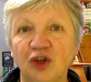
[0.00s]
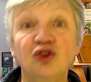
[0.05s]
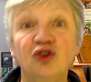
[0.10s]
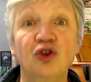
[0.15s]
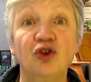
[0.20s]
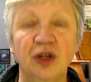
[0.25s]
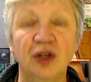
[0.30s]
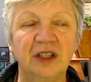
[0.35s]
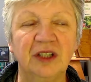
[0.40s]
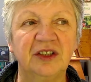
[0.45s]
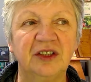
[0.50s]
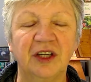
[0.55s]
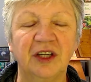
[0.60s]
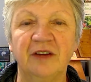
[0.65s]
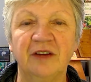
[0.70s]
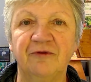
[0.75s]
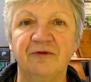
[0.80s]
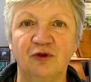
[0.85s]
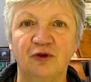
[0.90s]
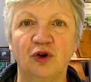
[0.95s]
you need to
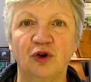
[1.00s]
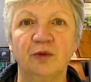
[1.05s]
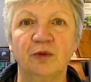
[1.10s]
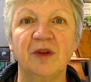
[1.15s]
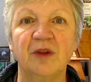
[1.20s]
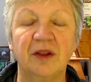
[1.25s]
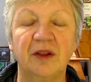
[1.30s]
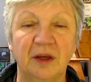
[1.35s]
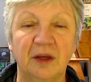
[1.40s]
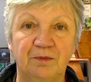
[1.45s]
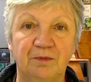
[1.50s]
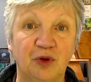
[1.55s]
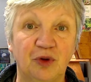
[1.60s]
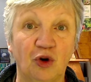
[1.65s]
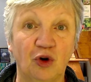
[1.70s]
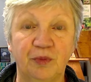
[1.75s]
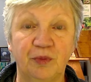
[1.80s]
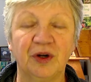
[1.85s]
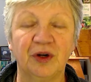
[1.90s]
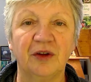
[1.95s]
inform the
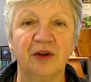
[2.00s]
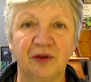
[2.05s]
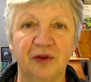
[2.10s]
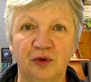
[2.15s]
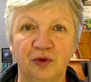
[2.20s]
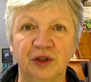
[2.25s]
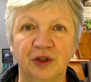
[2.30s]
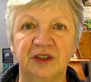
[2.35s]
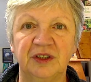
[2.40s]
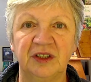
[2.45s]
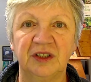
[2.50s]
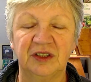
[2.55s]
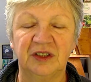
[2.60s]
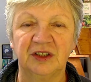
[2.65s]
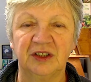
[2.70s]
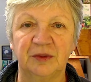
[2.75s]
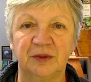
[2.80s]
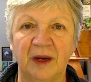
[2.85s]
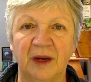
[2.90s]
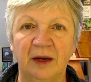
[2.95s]
proper authorities
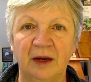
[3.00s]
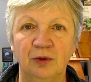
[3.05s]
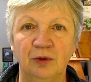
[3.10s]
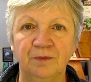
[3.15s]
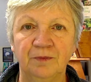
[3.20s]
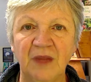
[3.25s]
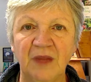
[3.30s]
as well.